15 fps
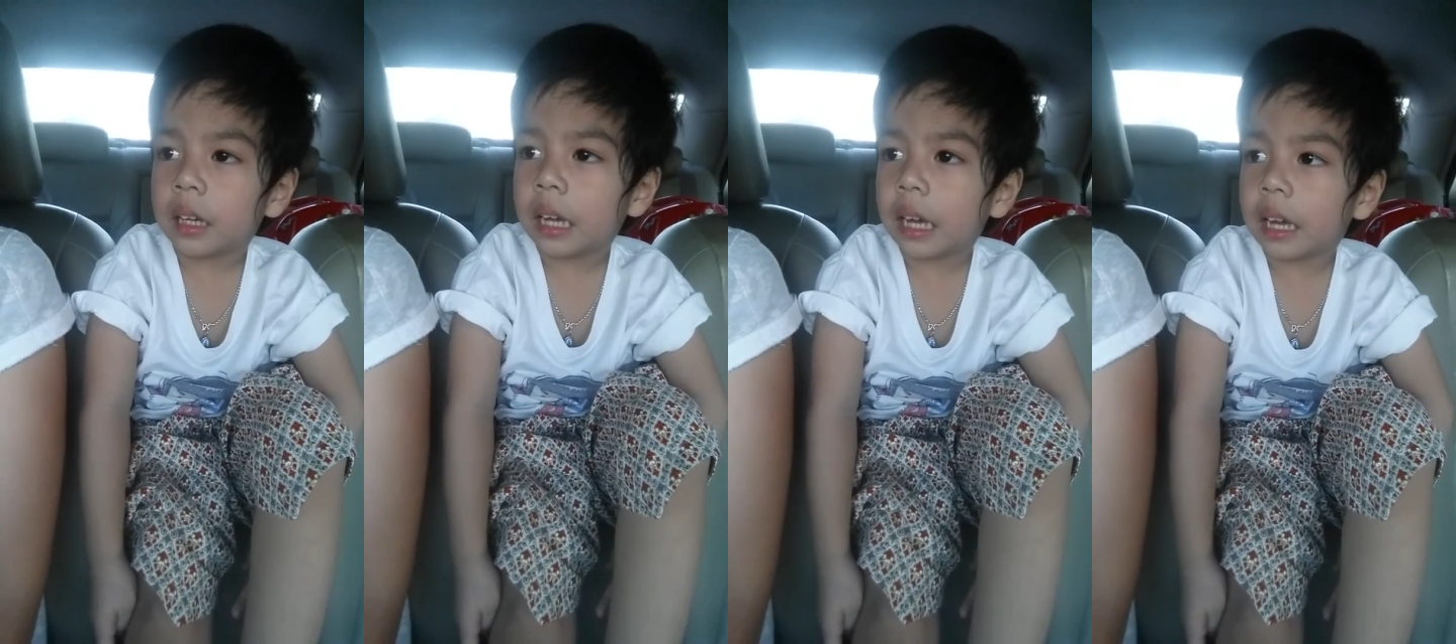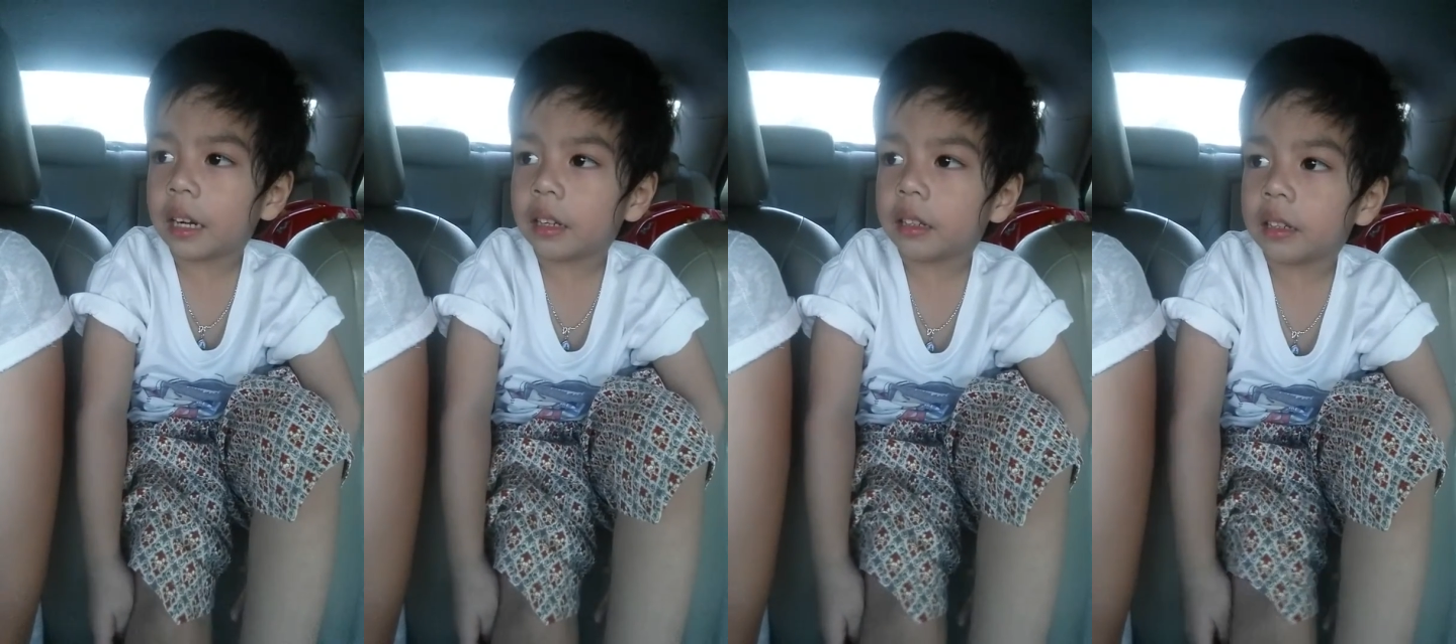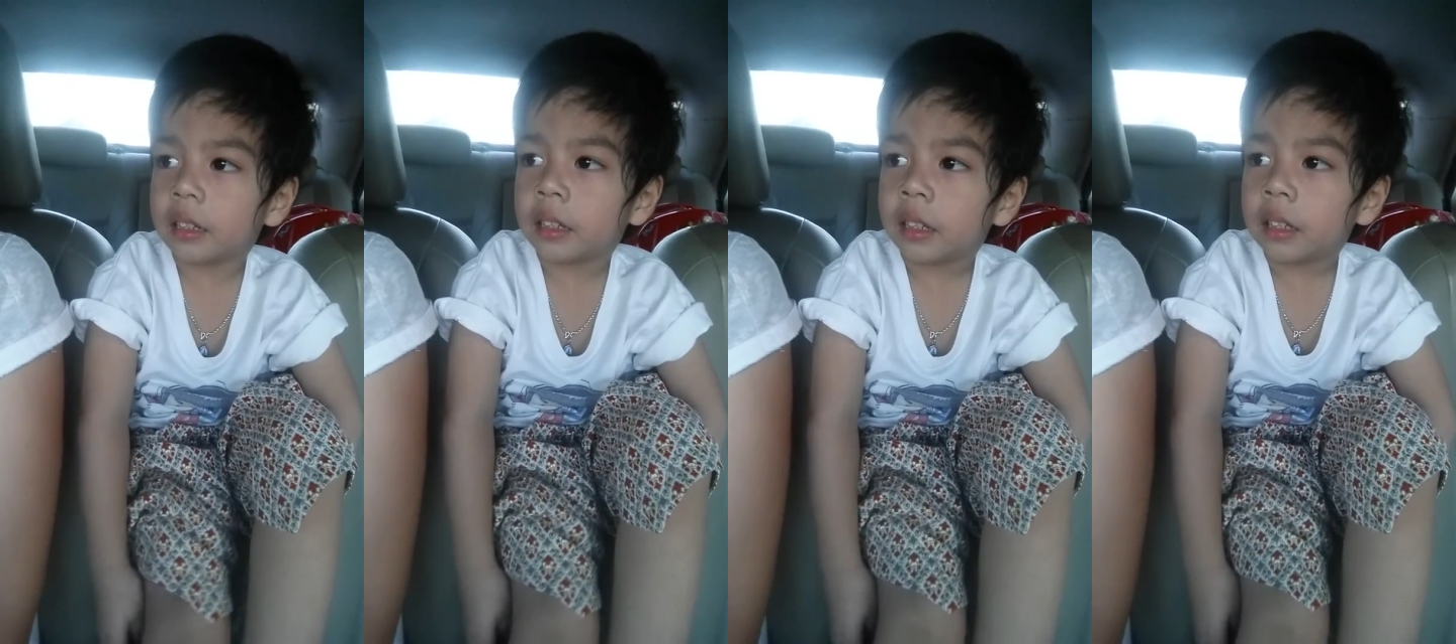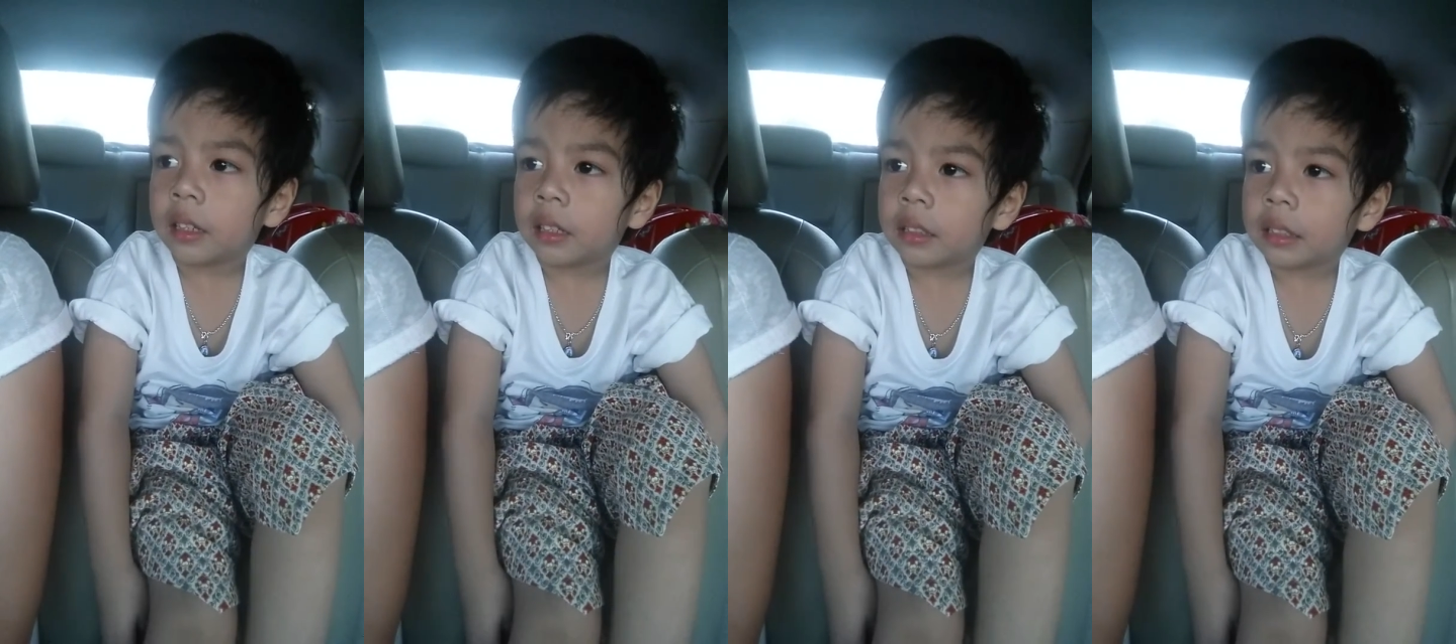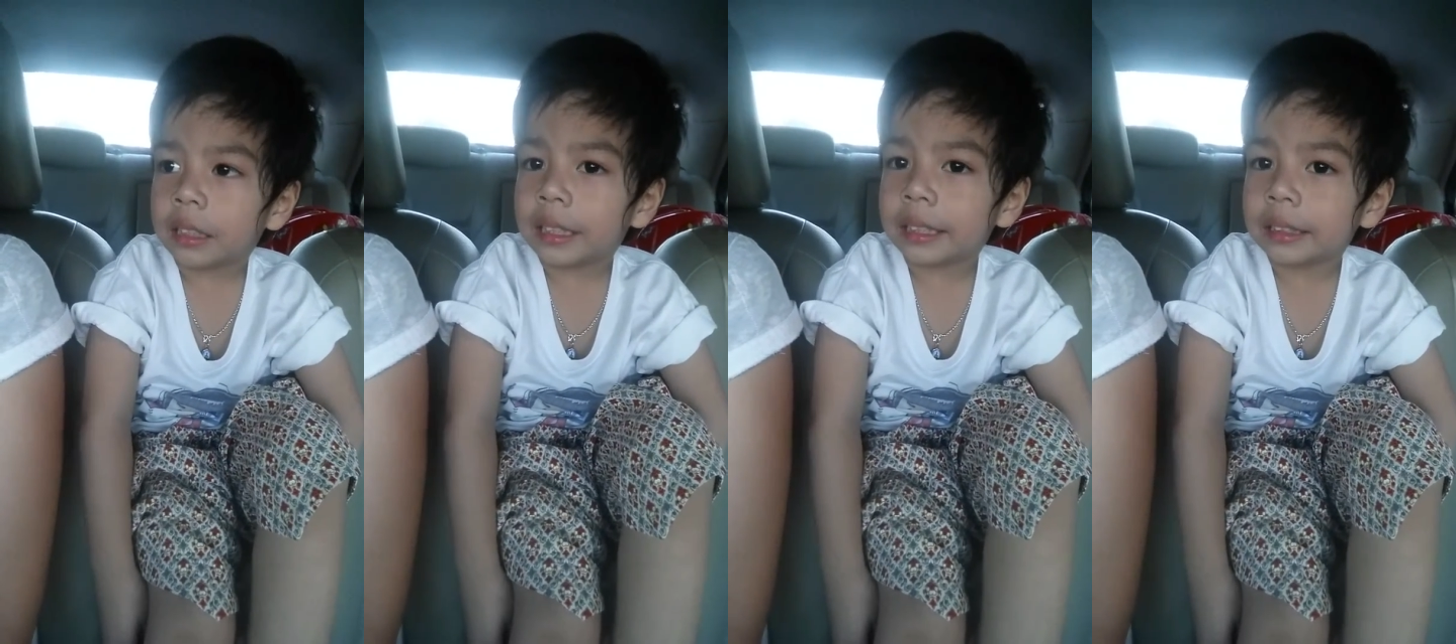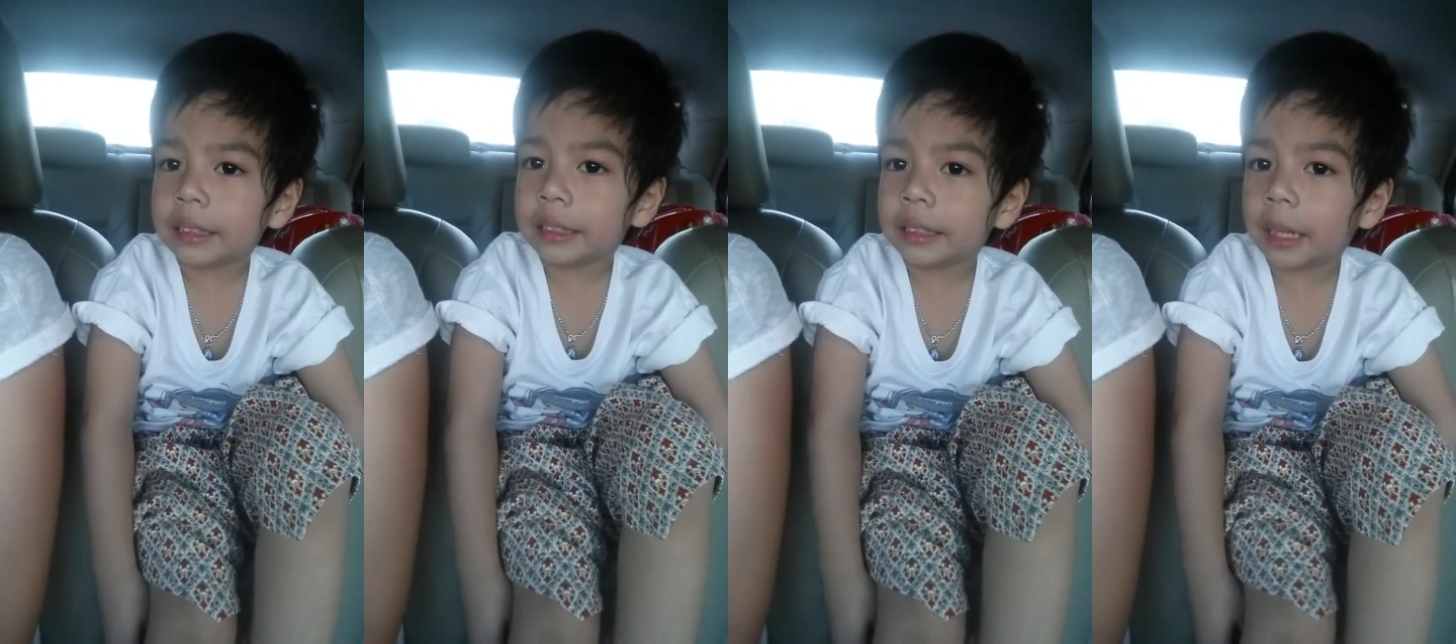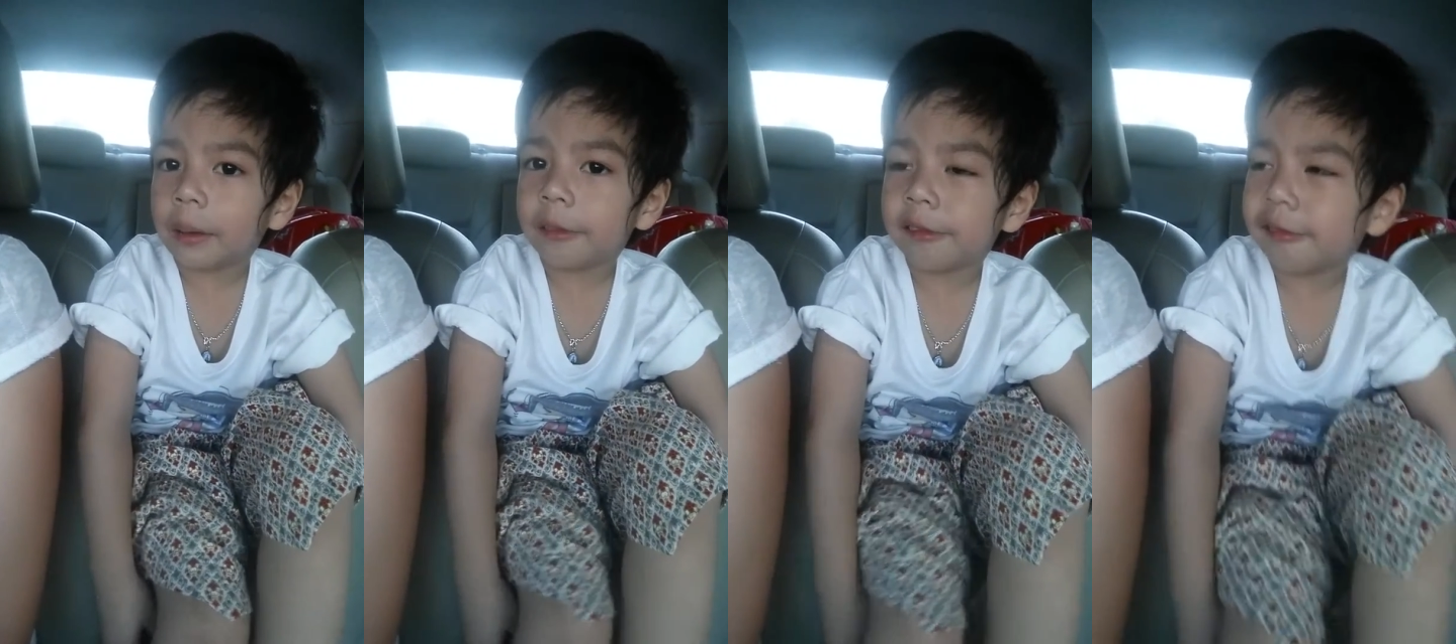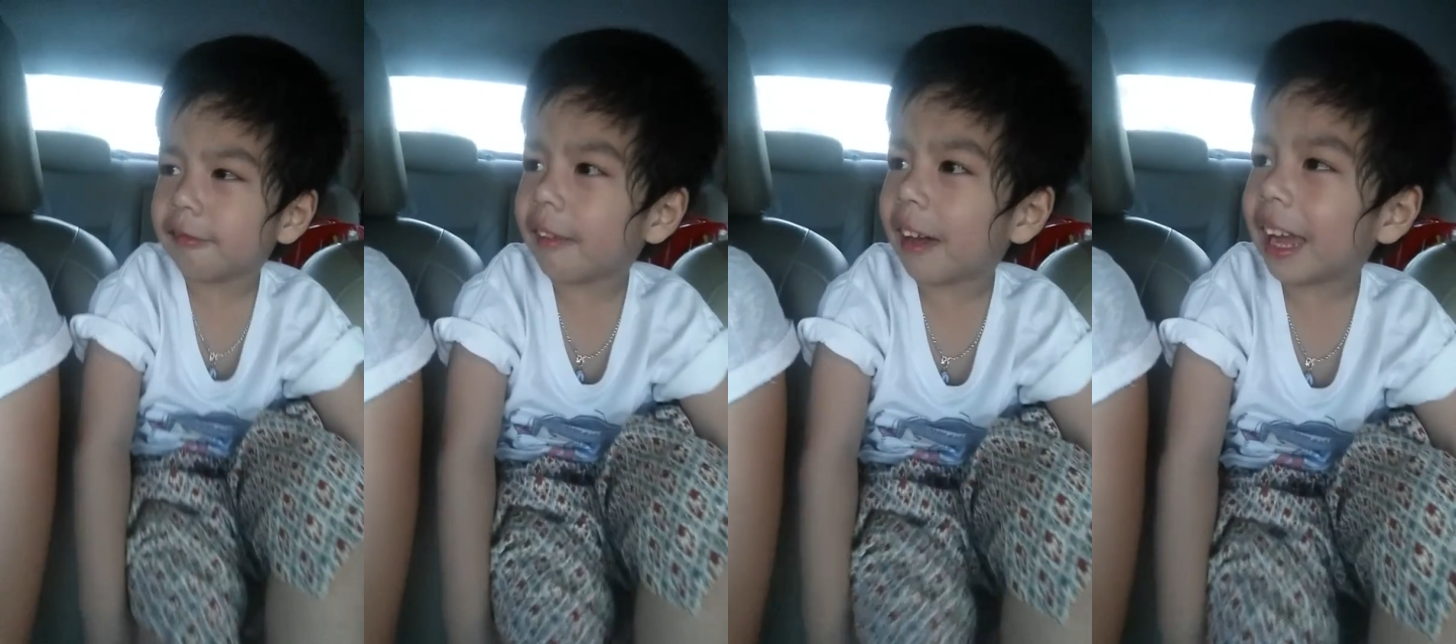And eat
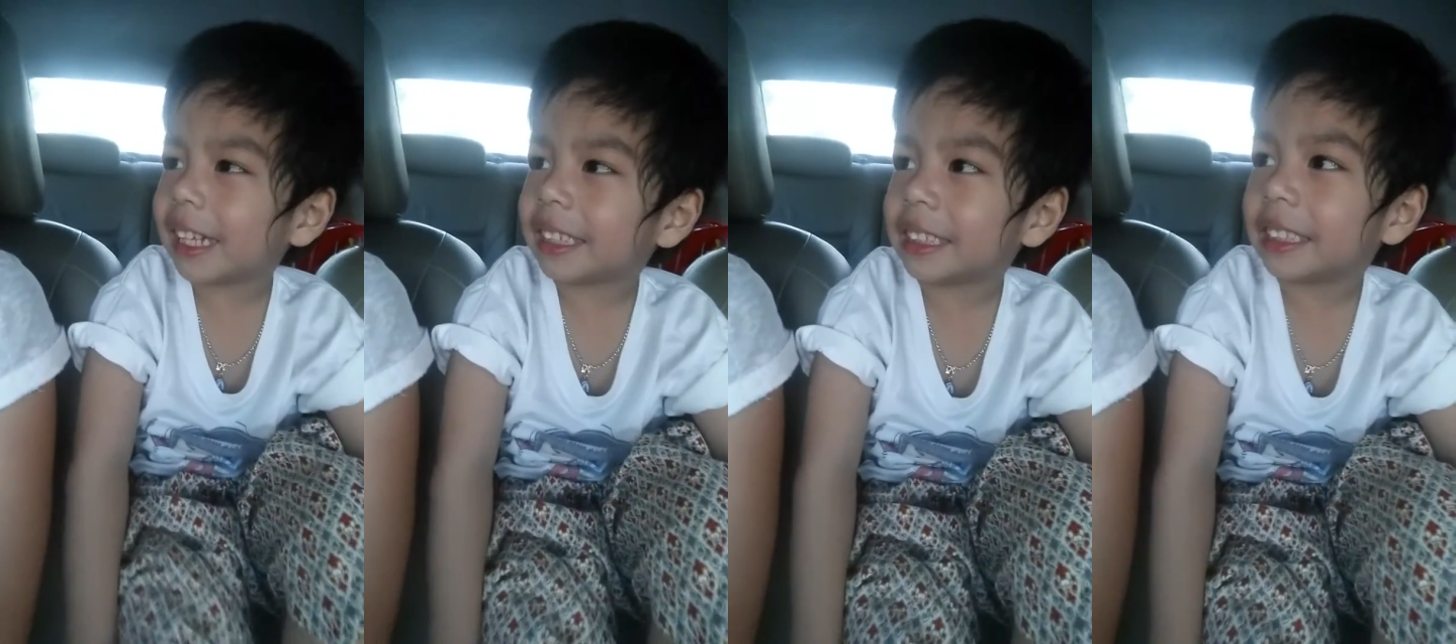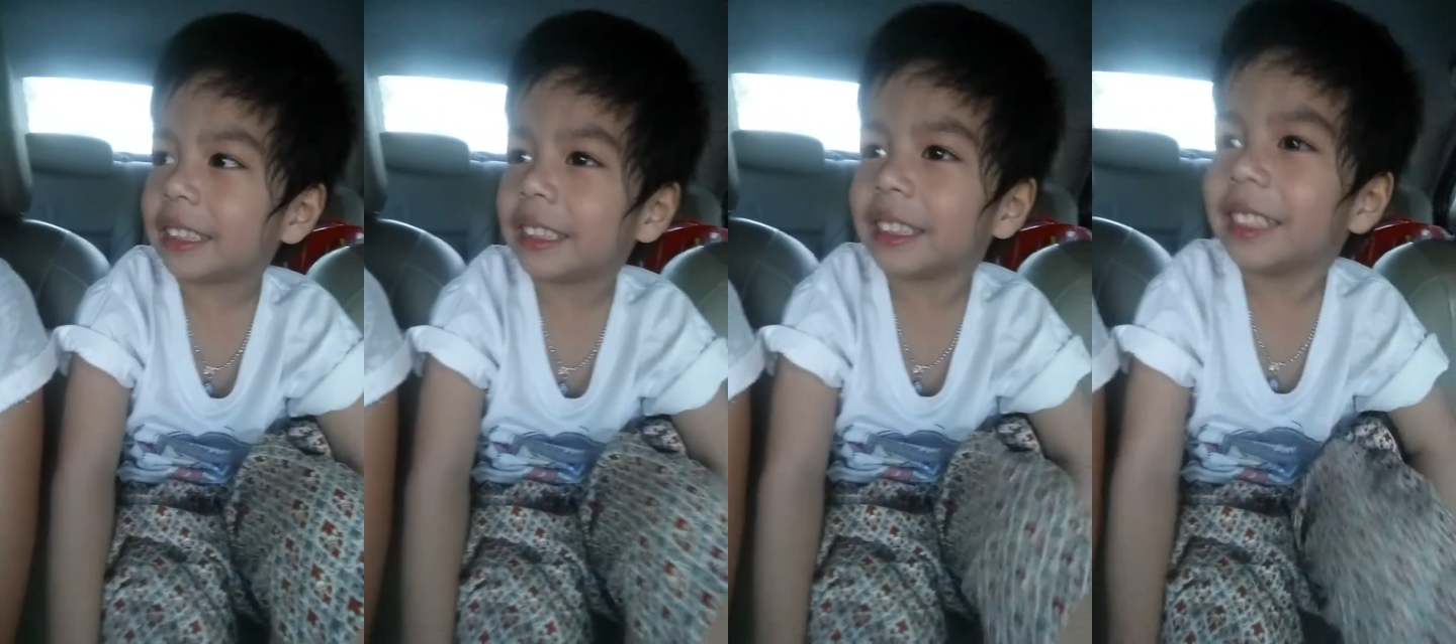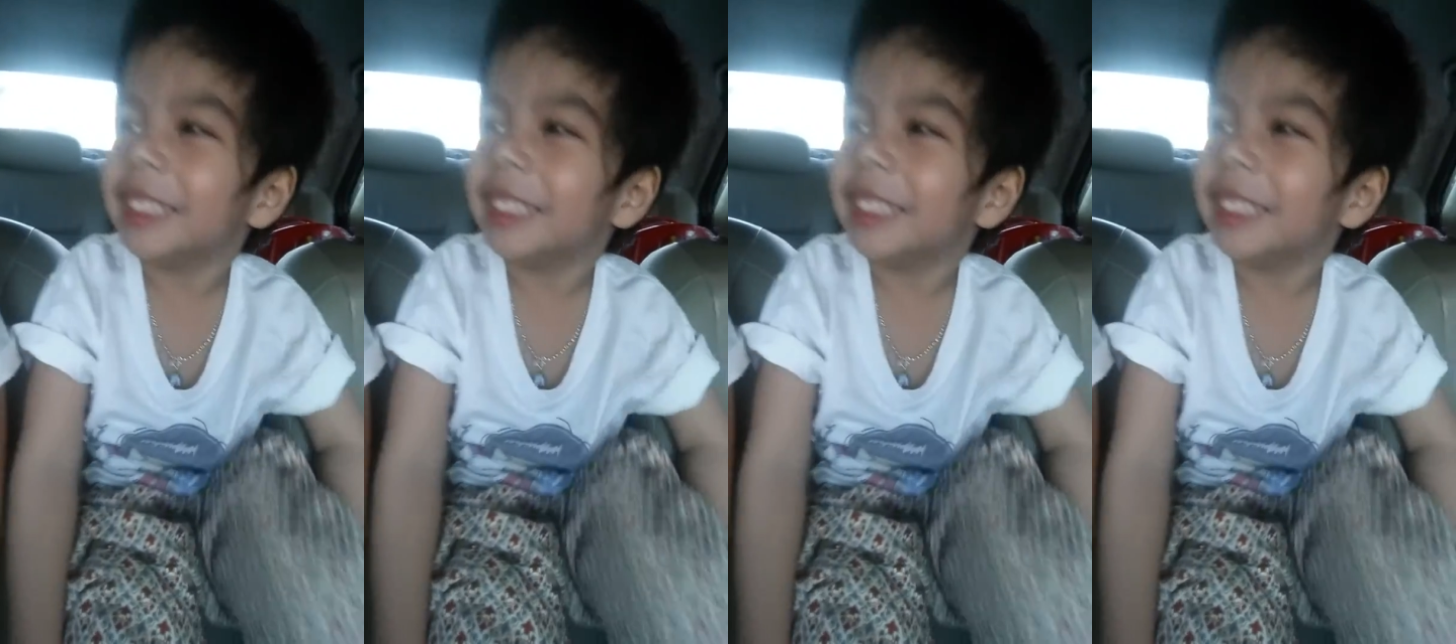some rice. Eat